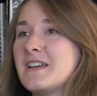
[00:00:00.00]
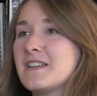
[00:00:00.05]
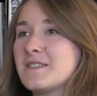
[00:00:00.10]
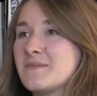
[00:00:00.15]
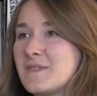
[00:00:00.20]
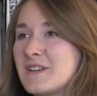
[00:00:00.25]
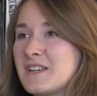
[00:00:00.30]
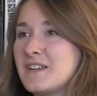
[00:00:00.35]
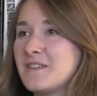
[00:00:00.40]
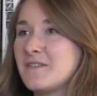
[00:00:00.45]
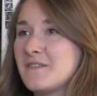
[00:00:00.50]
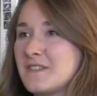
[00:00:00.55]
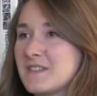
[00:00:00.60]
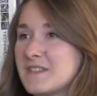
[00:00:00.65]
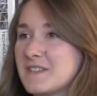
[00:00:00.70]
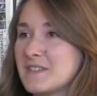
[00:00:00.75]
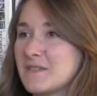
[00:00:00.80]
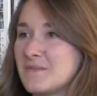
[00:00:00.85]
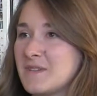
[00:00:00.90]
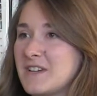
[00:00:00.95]
as many
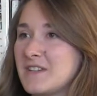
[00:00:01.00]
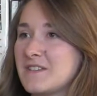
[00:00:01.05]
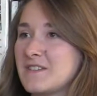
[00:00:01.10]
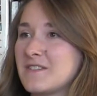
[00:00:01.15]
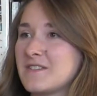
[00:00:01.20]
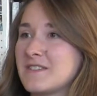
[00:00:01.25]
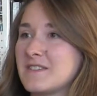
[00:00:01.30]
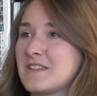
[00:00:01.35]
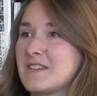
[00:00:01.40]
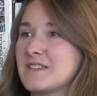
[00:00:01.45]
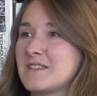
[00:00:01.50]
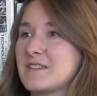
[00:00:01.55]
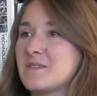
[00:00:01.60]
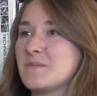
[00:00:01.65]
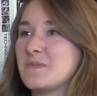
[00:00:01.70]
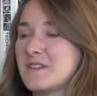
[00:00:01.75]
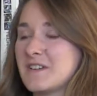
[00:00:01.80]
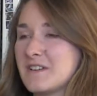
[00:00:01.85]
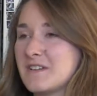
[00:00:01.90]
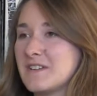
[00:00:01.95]
physics majors as
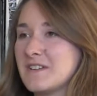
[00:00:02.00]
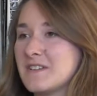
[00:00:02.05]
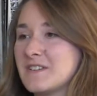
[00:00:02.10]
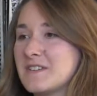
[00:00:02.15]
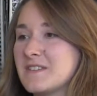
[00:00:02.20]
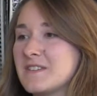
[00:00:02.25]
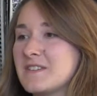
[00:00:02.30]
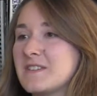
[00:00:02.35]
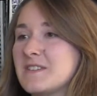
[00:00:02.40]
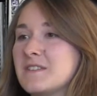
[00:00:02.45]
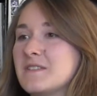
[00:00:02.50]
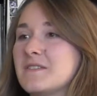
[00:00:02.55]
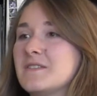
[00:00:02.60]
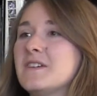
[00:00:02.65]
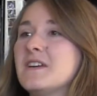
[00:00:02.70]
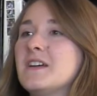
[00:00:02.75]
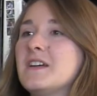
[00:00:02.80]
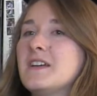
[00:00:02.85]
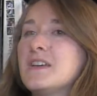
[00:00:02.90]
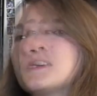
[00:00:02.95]
a bigger
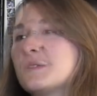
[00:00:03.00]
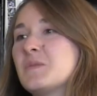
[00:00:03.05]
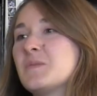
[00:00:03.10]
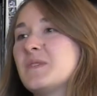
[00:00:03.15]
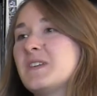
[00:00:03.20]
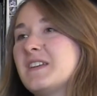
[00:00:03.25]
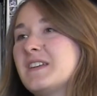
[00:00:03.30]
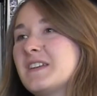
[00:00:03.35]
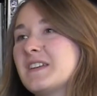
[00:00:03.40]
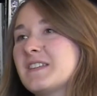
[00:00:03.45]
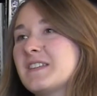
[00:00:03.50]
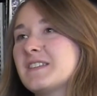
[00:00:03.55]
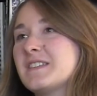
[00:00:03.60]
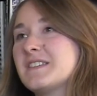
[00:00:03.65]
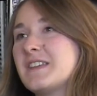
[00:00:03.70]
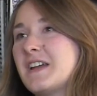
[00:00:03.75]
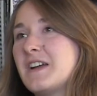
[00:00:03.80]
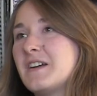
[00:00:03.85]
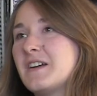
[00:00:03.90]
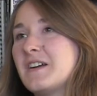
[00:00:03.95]
institute. So being in
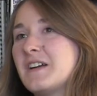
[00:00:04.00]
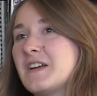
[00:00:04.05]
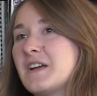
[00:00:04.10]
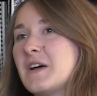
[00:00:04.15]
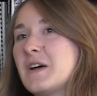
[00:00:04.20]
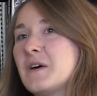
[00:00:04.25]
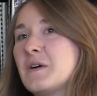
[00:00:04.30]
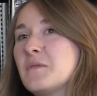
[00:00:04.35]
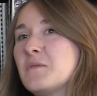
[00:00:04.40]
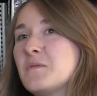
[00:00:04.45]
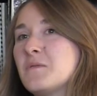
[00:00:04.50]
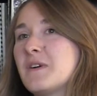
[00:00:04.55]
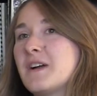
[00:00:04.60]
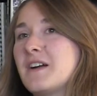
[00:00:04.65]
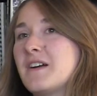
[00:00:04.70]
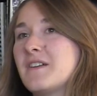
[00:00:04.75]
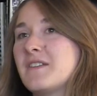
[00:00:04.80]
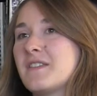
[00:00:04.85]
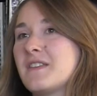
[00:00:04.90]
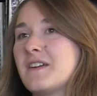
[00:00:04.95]
this area
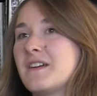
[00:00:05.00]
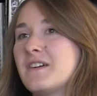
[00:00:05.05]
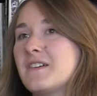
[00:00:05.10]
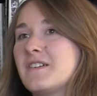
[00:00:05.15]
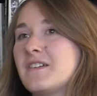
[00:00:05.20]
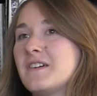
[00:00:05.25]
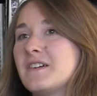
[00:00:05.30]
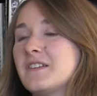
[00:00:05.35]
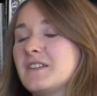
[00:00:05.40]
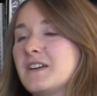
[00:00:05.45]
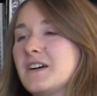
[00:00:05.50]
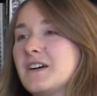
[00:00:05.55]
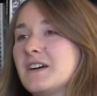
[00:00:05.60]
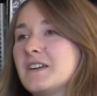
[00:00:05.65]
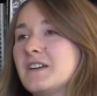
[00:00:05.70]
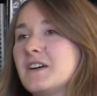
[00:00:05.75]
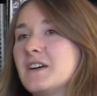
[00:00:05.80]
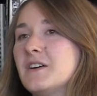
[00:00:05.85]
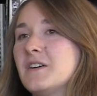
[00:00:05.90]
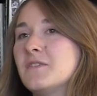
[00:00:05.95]
where there are a
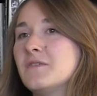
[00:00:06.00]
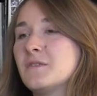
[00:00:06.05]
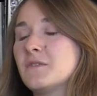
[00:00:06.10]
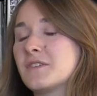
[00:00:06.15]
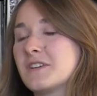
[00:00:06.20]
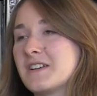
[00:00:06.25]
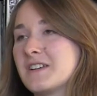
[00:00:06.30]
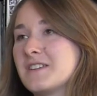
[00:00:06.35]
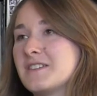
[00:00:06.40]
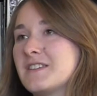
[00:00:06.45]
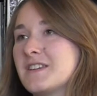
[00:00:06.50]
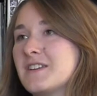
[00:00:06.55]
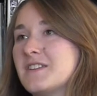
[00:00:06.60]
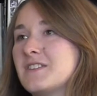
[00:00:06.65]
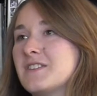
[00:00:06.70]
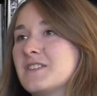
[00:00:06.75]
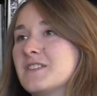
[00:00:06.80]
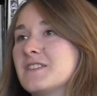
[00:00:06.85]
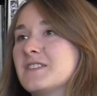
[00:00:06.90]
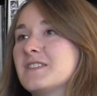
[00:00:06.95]
lot of
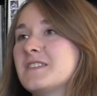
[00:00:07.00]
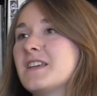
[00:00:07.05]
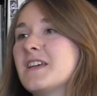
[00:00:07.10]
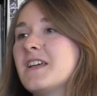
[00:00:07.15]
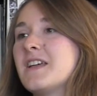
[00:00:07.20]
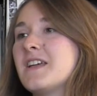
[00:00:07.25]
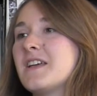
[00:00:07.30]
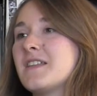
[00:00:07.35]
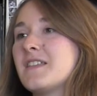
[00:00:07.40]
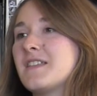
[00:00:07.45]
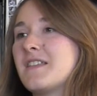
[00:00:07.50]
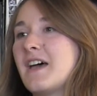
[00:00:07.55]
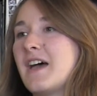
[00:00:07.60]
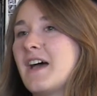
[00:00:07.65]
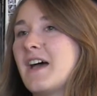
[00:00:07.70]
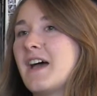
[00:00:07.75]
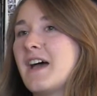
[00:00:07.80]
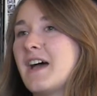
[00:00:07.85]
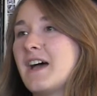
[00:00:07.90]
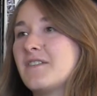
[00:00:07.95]
organizations
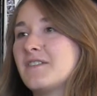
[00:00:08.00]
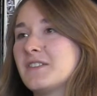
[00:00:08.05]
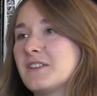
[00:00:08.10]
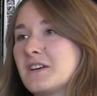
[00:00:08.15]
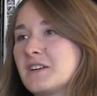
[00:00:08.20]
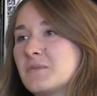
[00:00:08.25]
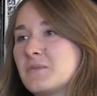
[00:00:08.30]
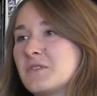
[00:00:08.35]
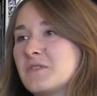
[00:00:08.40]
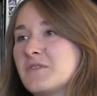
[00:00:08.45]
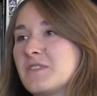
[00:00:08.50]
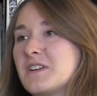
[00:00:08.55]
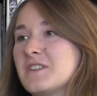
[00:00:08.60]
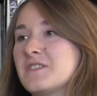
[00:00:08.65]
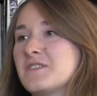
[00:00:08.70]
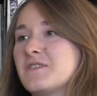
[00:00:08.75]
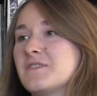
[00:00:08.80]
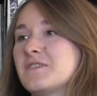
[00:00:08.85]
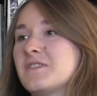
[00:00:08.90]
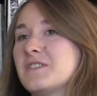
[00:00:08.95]
that have a lot of
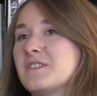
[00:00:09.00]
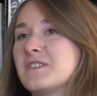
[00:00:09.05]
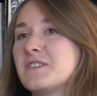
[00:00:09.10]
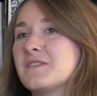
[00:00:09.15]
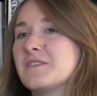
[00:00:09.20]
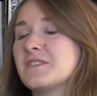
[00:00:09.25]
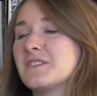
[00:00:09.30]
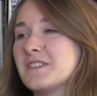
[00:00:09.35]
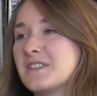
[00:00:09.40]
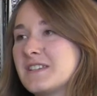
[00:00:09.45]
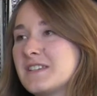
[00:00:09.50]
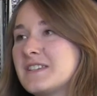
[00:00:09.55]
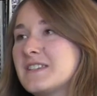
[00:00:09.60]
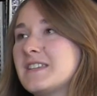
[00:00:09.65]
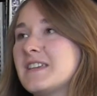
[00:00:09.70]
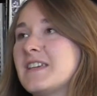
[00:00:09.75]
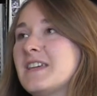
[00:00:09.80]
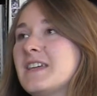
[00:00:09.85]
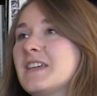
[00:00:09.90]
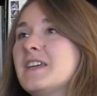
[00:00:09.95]
professionals, you can really
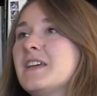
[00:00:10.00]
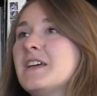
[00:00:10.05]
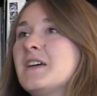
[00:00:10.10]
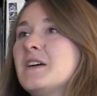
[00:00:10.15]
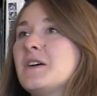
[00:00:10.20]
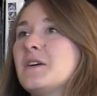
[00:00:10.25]
see